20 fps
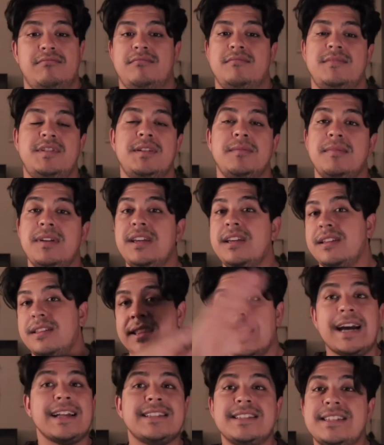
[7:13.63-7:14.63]
to me,
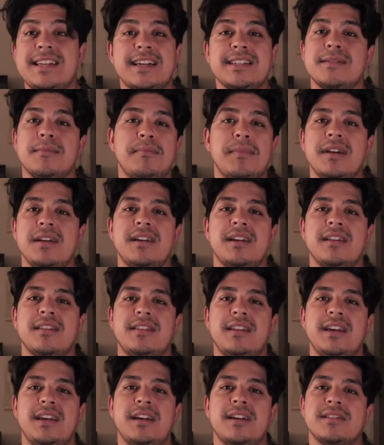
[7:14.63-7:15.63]
that says a million
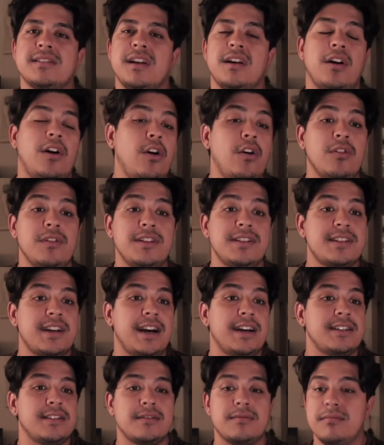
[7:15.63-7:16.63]
things. Like, oh, this
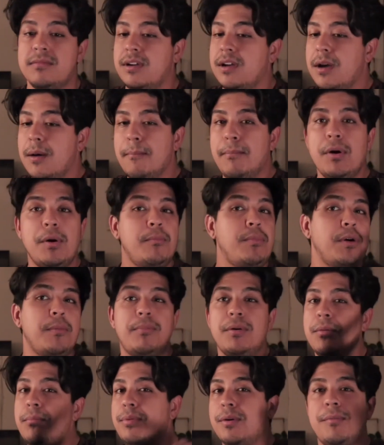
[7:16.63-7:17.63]
guy's boom, boom,
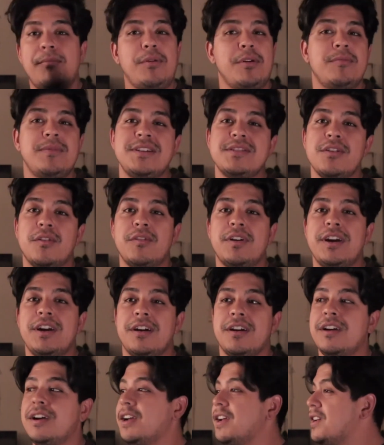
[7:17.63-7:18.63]
boom, boom, boom. He's over
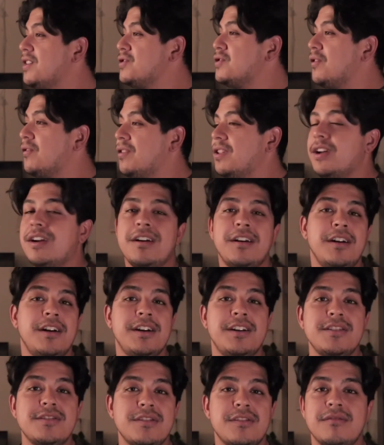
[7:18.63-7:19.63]
here, he's over there.
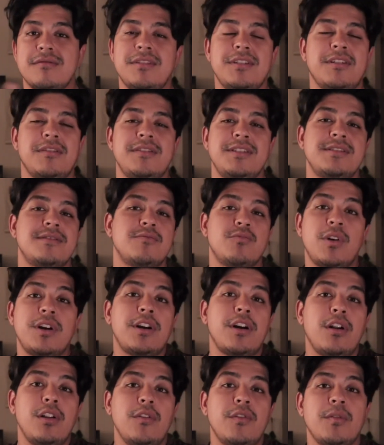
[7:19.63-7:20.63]
He's running
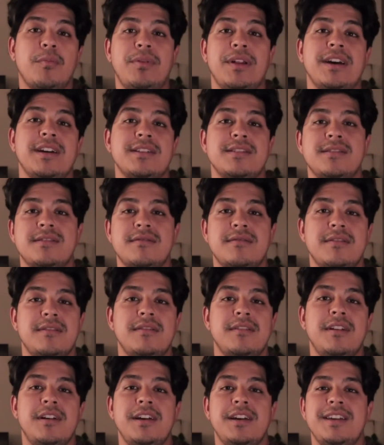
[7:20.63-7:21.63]
all over the place.
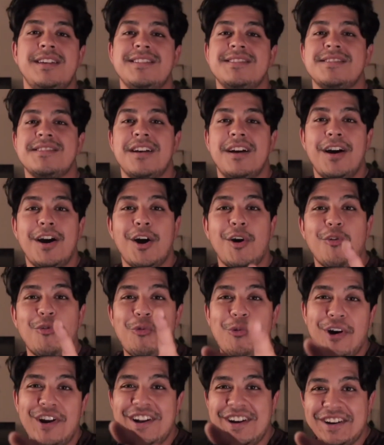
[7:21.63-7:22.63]
He's a
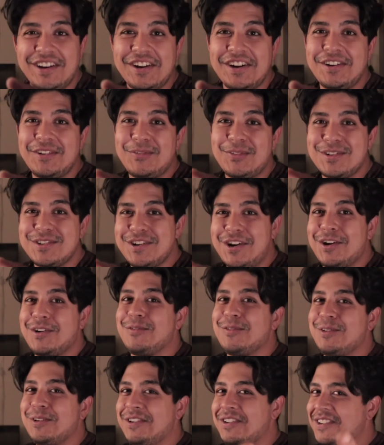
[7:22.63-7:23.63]
run and gun
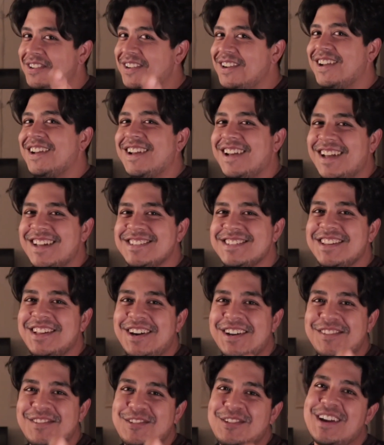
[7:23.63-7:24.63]
photographer, as a
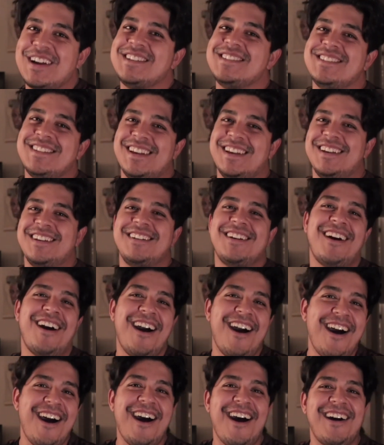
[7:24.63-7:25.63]
lot of you guys say.
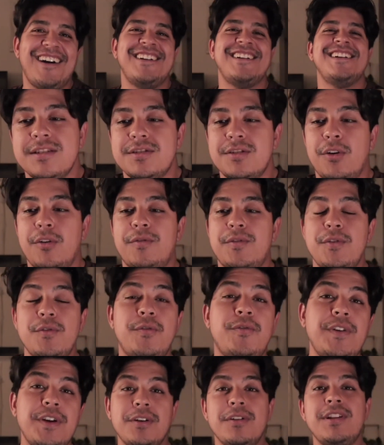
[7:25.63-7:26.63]
Ha. So if you
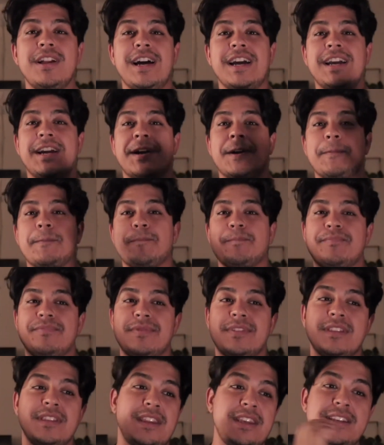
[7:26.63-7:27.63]
feel like
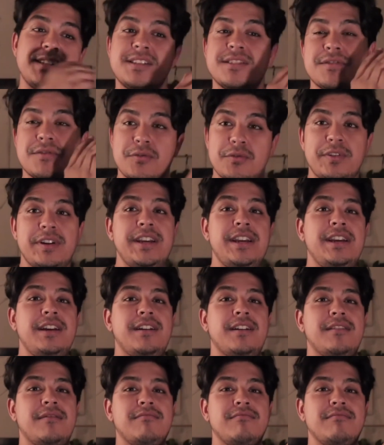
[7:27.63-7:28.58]
these three